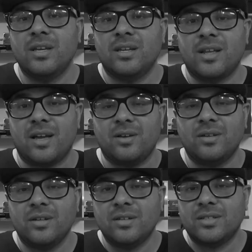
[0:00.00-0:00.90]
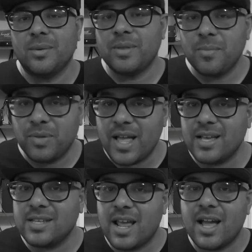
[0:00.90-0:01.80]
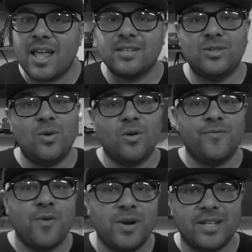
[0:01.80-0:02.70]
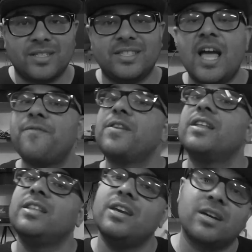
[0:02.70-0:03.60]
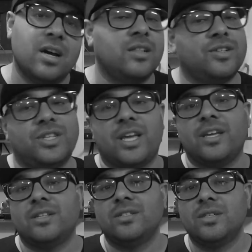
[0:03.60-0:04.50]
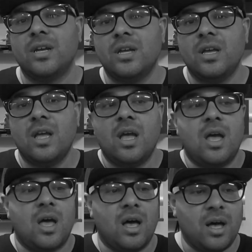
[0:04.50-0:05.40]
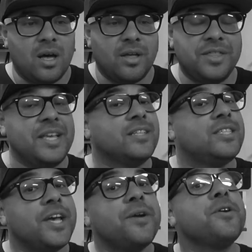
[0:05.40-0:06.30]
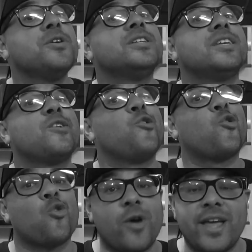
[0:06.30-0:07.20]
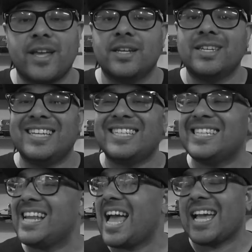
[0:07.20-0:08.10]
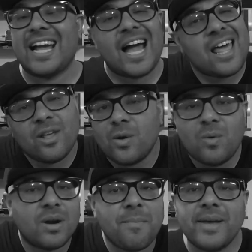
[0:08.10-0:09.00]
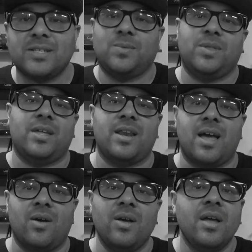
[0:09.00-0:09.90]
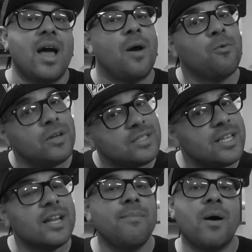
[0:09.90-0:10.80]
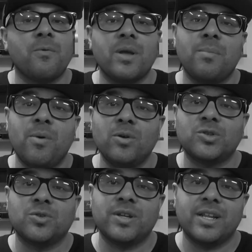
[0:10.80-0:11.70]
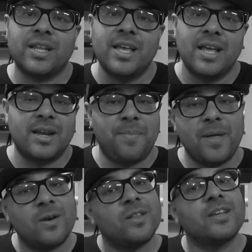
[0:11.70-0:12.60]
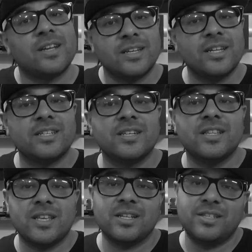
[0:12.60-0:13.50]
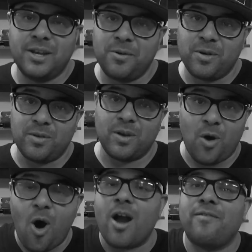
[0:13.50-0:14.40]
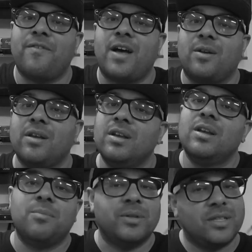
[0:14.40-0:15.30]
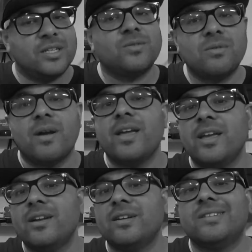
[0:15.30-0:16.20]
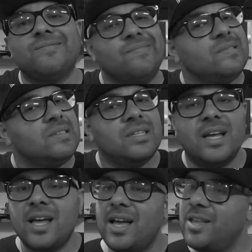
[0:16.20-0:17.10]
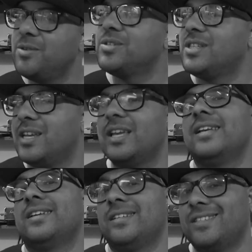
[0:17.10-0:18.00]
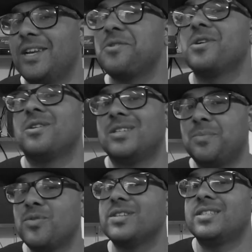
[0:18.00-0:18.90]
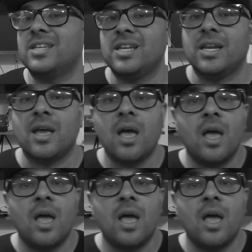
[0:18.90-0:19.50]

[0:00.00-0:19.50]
Now, some of the plans that I got in store for it is definitely a color change. The interior is in great condition. I kind of don't want to mess with it now. I was thinking about reupholstering it, depending on the condition of the interior of the car I found. But this one right here, you'll see. Interior is pristine.